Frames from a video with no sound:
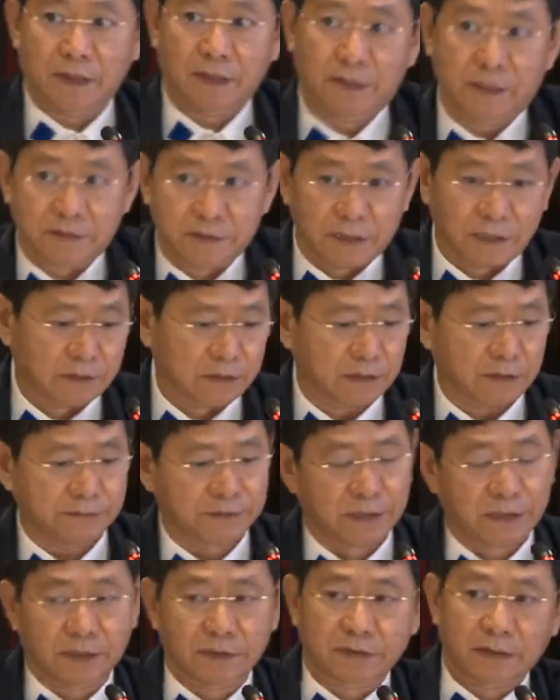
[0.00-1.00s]
Executive
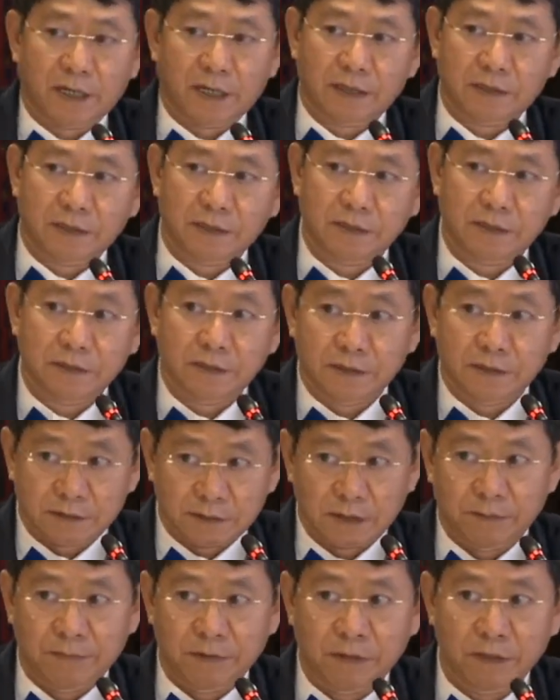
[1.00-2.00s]
Secretary
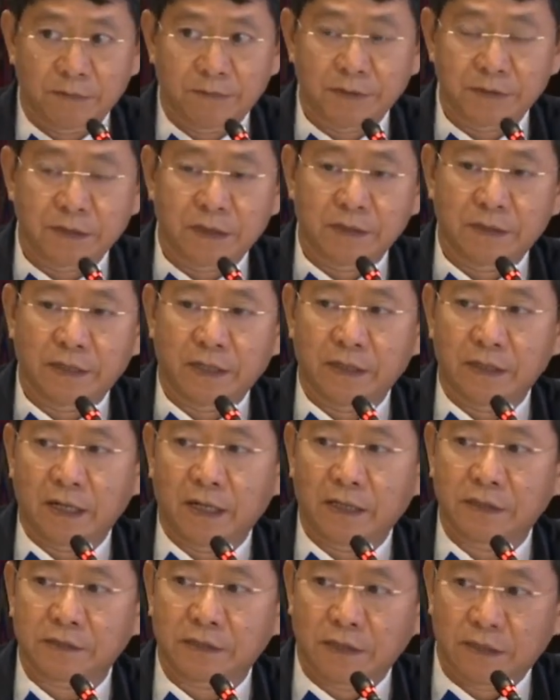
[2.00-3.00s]
Salvador
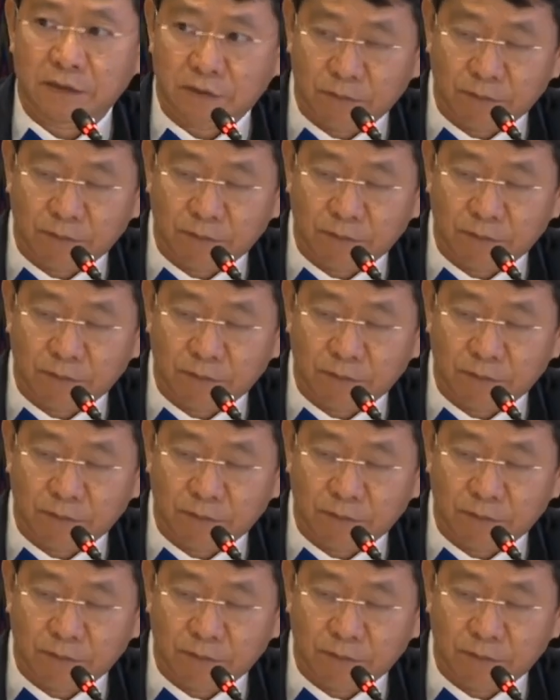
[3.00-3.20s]
Medjaldea, Senator